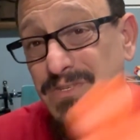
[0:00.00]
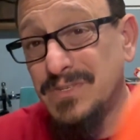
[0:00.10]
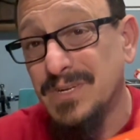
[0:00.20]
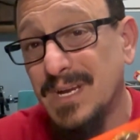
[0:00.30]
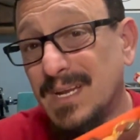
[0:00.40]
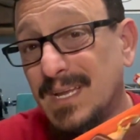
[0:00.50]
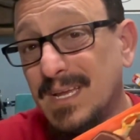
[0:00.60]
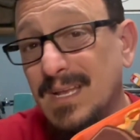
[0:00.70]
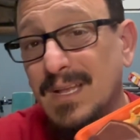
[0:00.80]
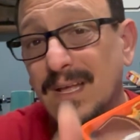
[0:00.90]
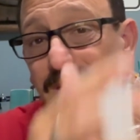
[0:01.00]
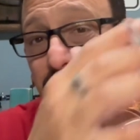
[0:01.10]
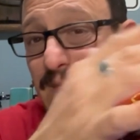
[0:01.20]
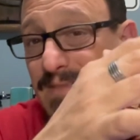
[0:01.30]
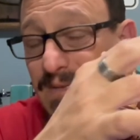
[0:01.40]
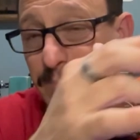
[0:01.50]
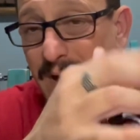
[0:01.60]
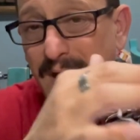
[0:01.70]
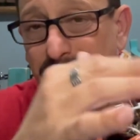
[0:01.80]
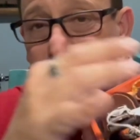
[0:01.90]
So you're gonna get the
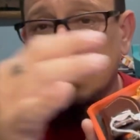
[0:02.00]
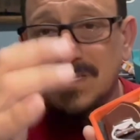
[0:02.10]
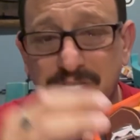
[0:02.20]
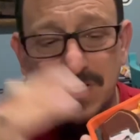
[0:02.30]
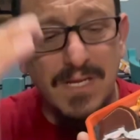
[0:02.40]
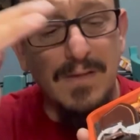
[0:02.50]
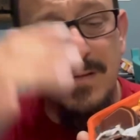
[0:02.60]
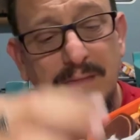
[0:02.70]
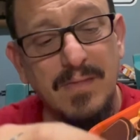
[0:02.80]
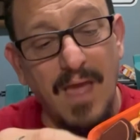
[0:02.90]
box, the sheath,